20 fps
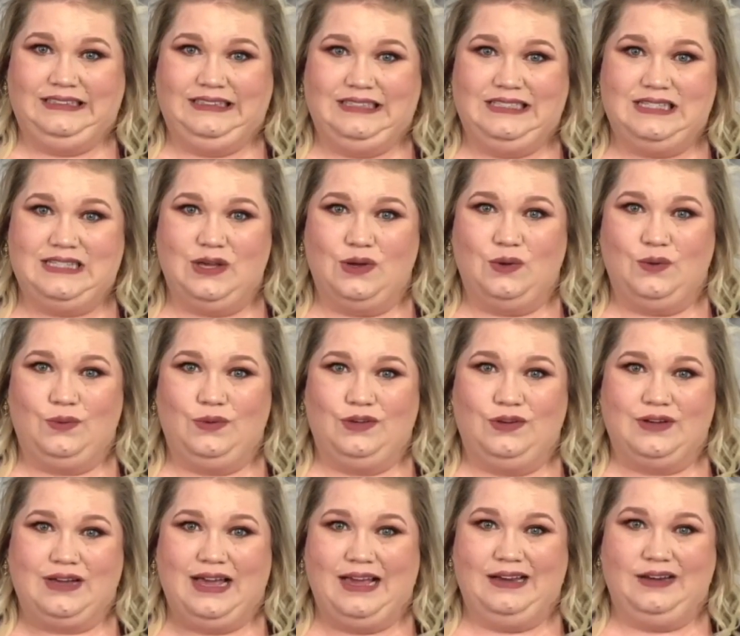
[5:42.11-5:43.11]
So
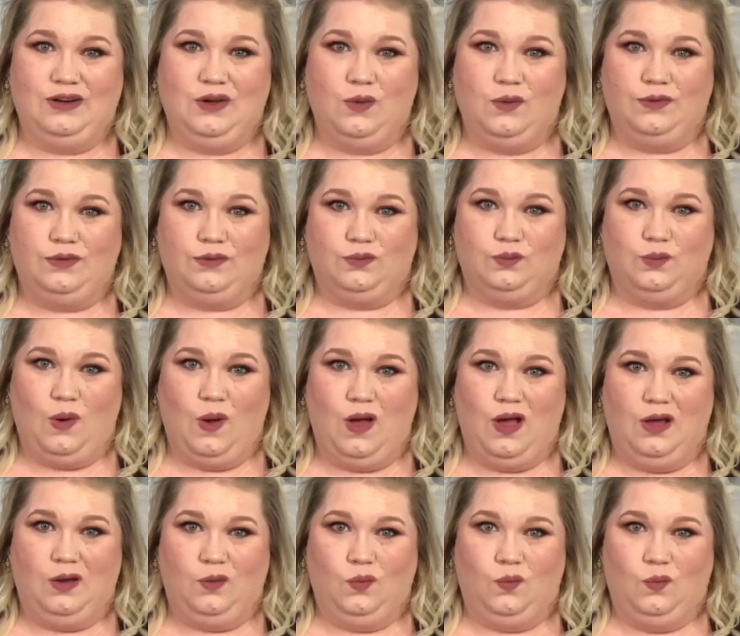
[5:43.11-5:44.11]
you're kind of going the
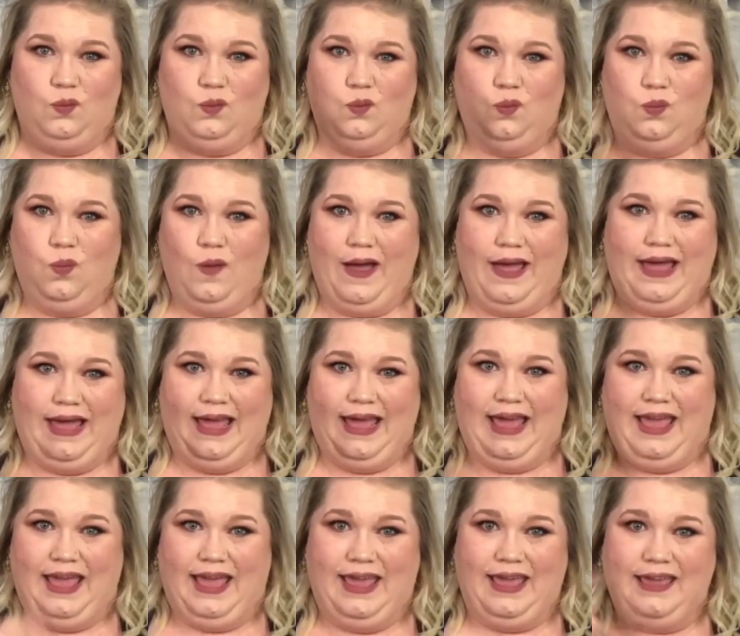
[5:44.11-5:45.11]
wrong
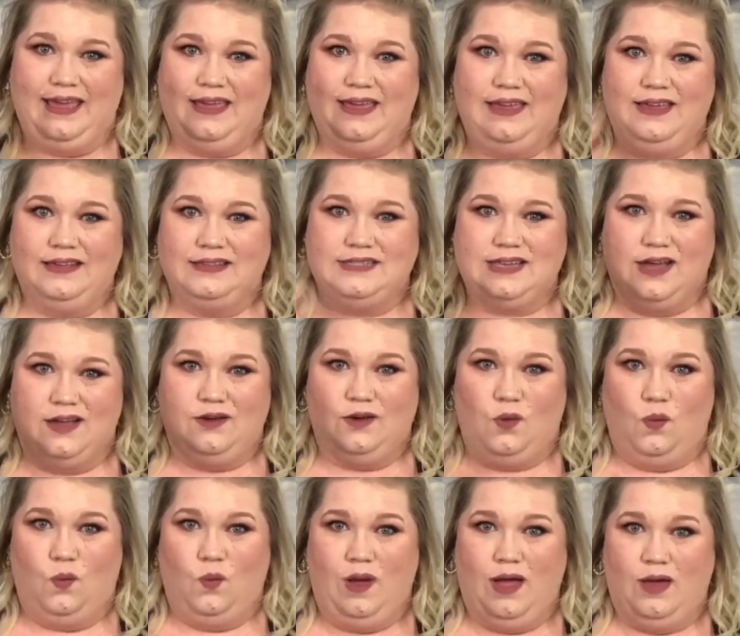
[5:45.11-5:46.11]
way down a
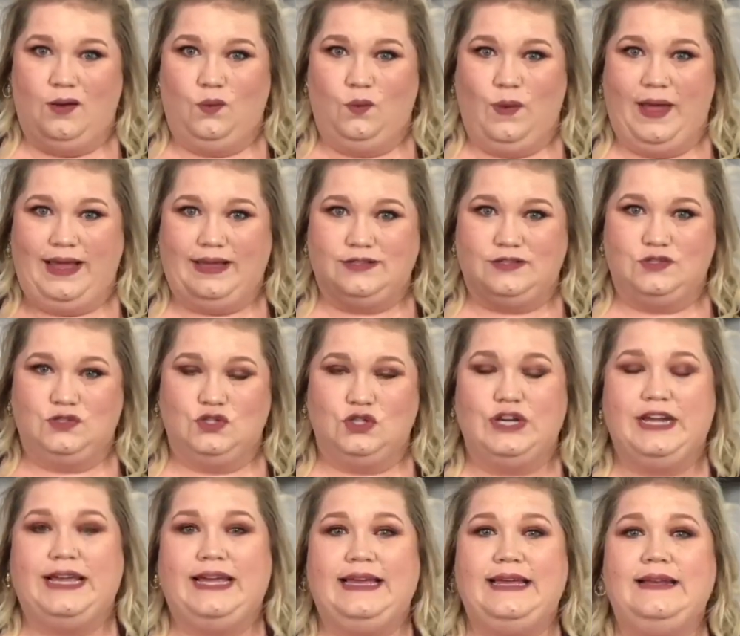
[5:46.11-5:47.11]
one-way
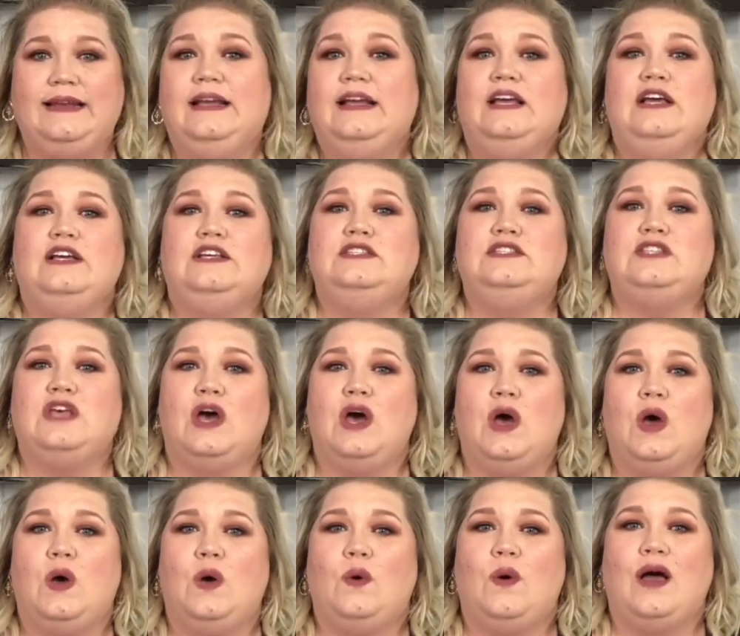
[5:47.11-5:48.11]
street.
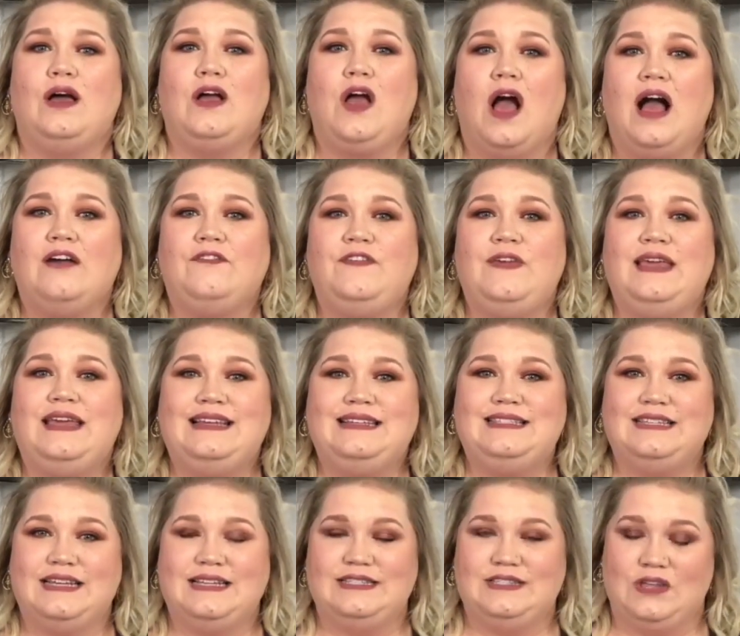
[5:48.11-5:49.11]
So coffee
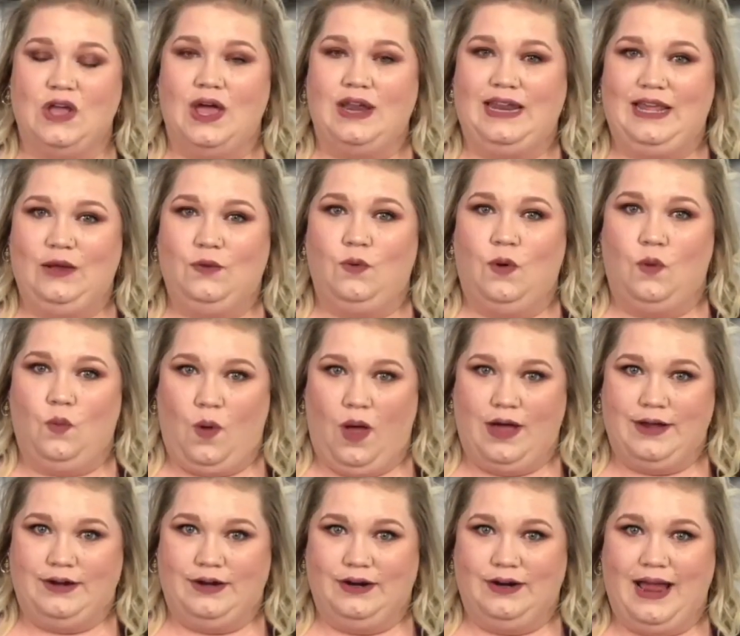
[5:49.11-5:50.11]
does not equal
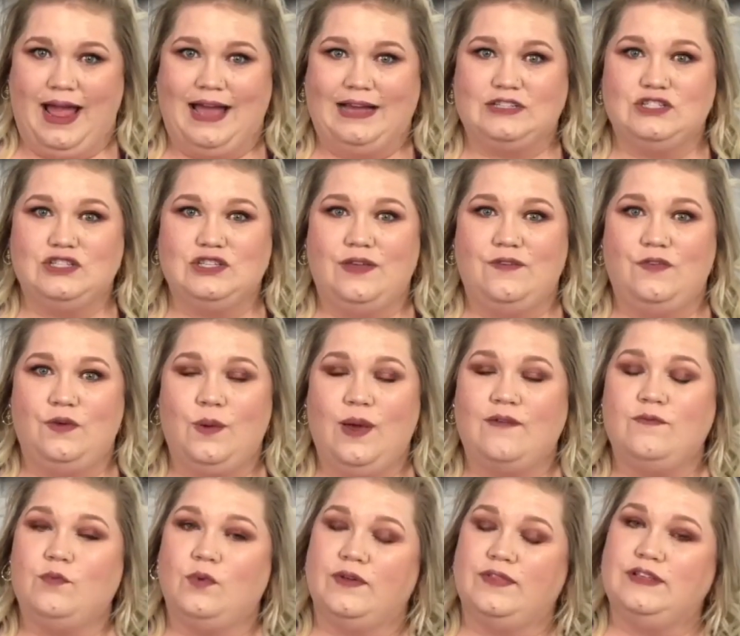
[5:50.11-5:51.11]
water. Actually, if you
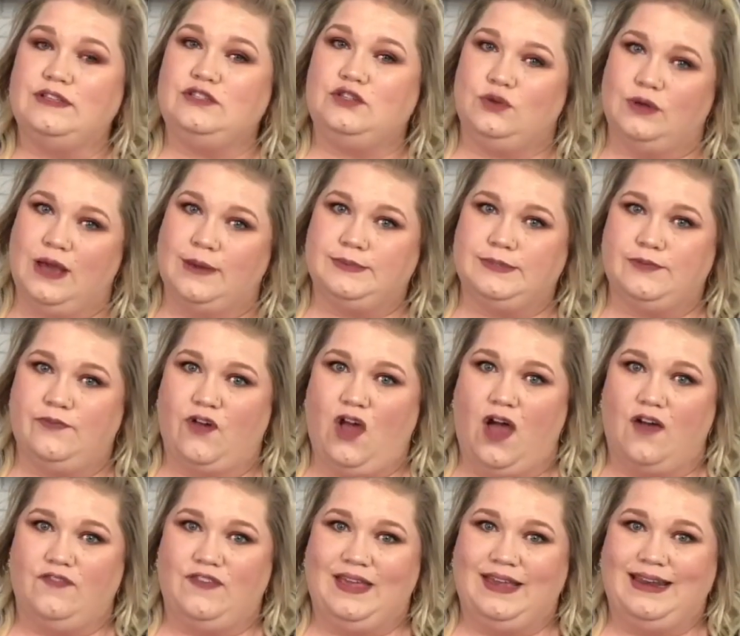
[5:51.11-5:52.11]
have more than 2 cups of
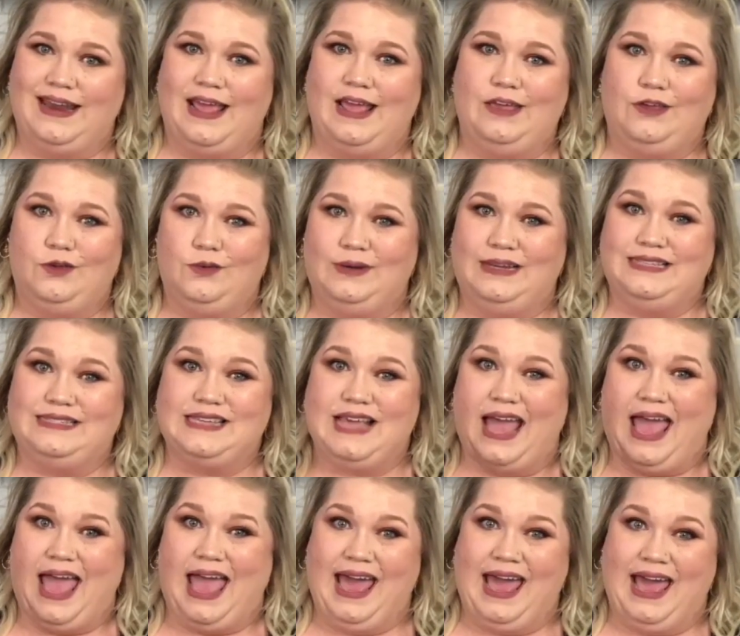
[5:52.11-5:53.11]
coffee a day, you need to
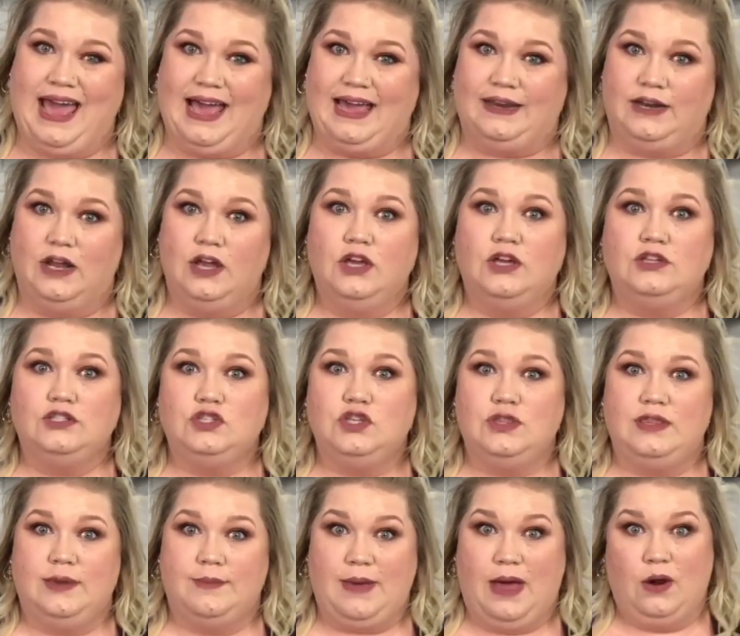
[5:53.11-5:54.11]
add to
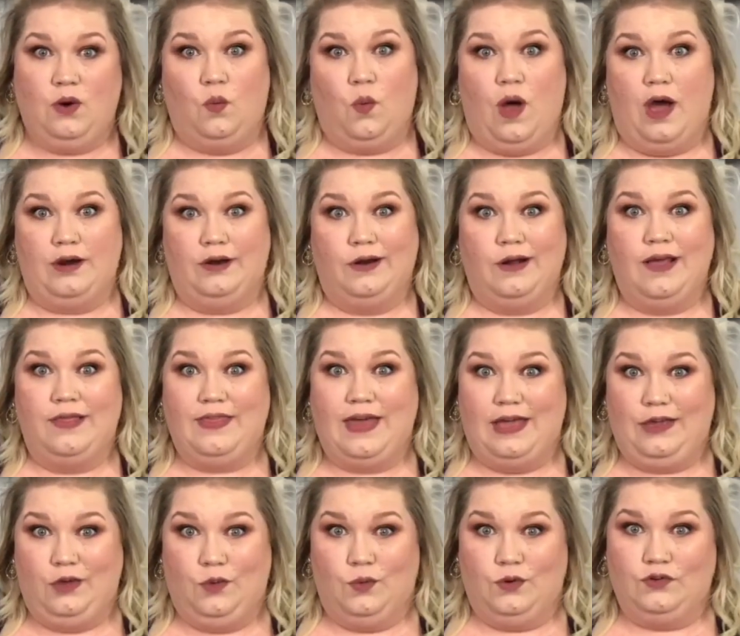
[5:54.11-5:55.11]
the amount of water
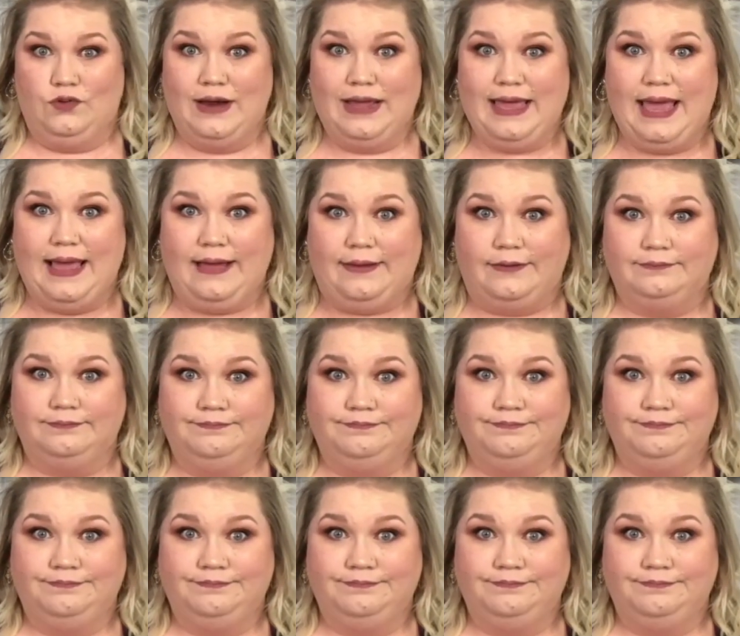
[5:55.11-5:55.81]
that you are drinking.